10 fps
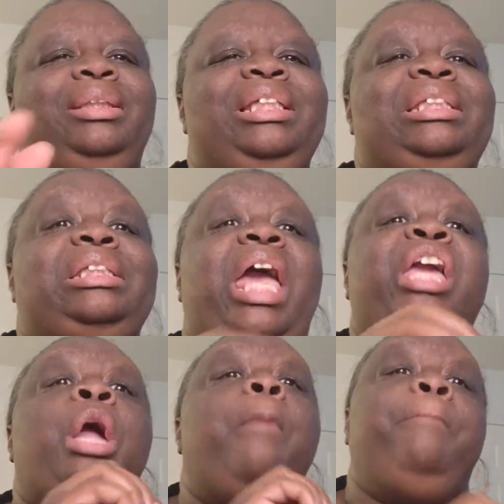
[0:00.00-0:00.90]
this is
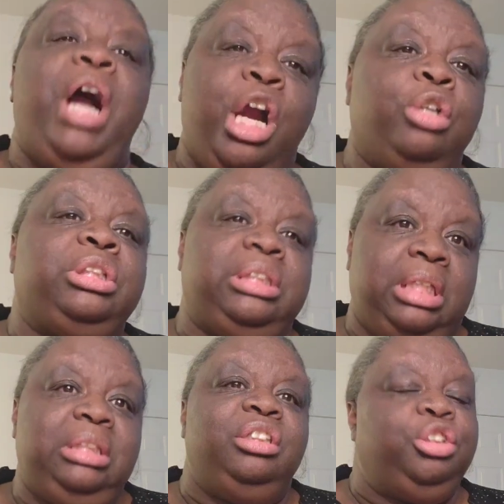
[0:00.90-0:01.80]
a
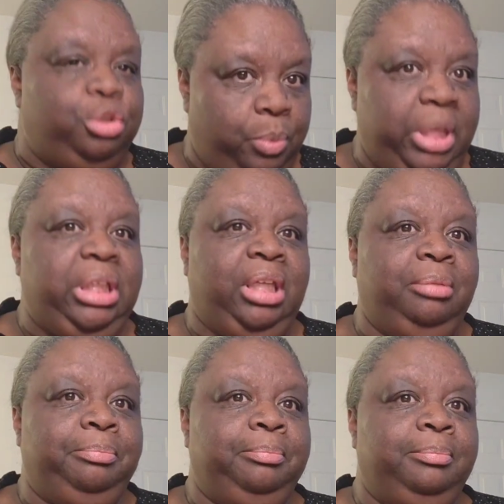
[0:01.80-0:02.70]
person,
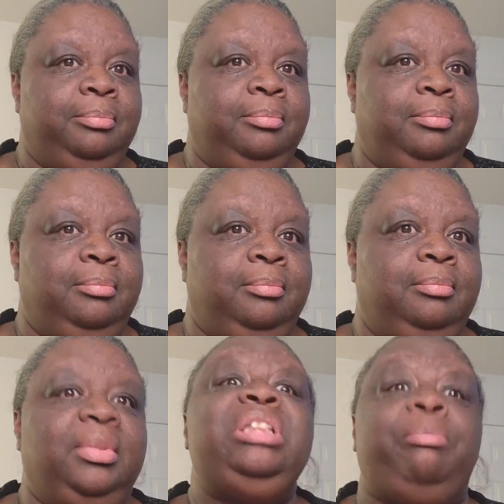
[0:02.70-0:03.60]
sweetie.
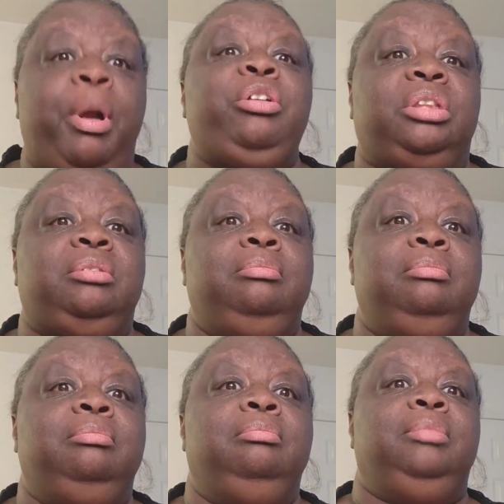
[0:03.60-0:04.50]
This is a person.
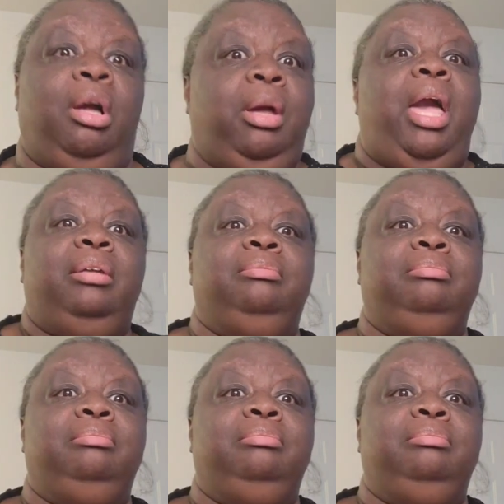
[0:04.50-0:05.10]
Okay?